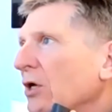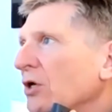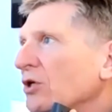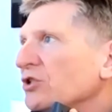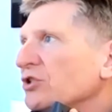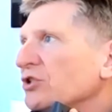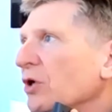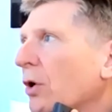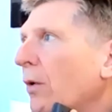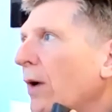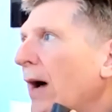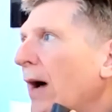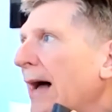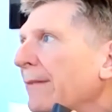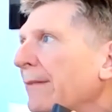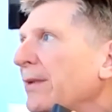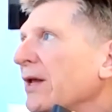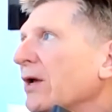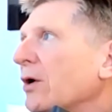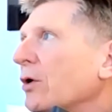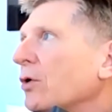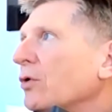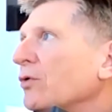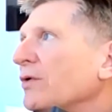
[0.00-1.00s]
So I'm going
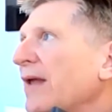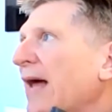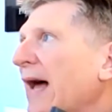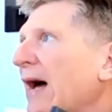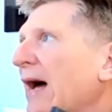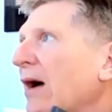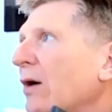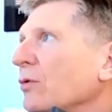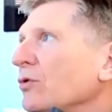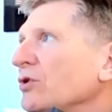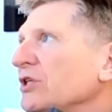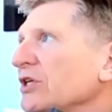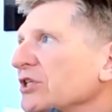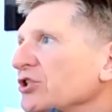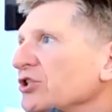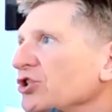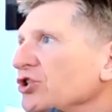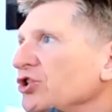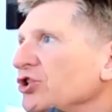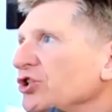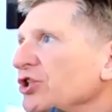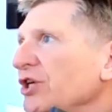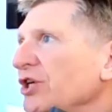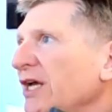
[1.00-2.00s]
to go down to
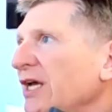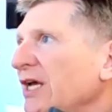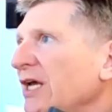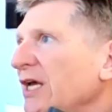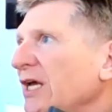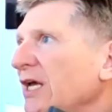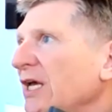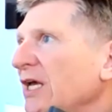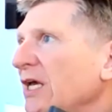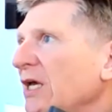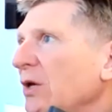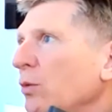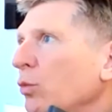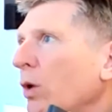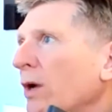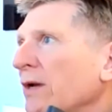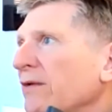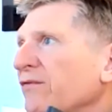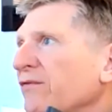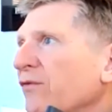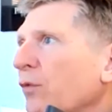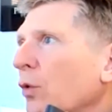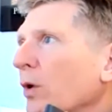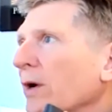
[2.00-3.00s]

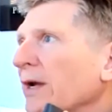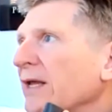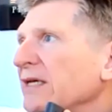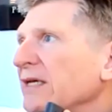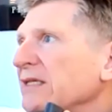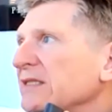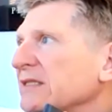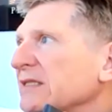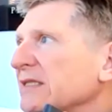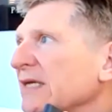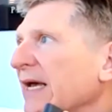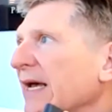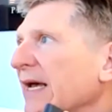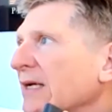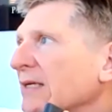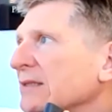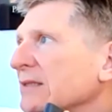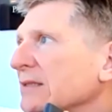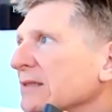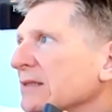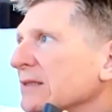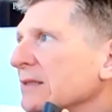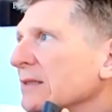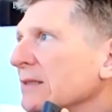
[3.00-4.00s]

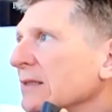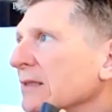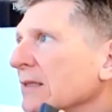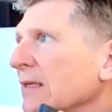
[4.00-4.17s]
G146.